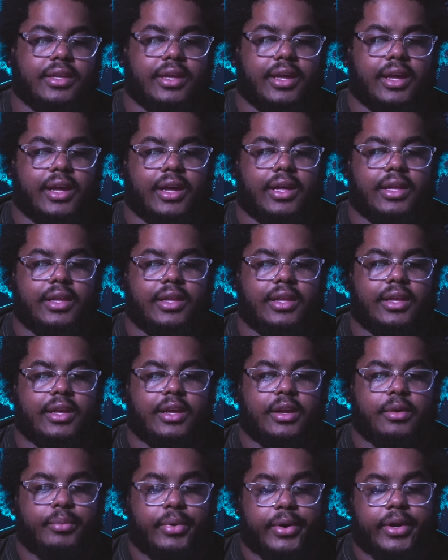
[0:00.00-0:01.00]
Yeah,
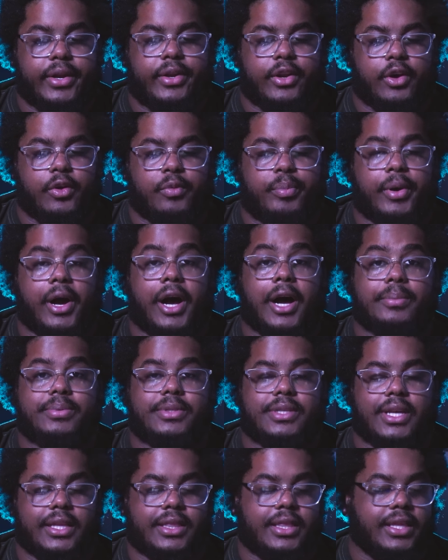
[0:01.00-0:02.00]
pretty dope
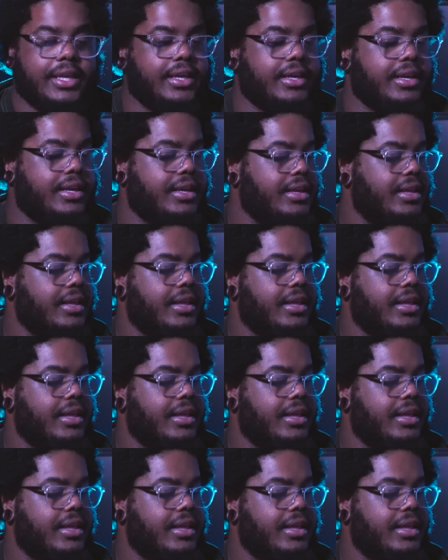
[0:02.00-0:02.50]
pops, I think.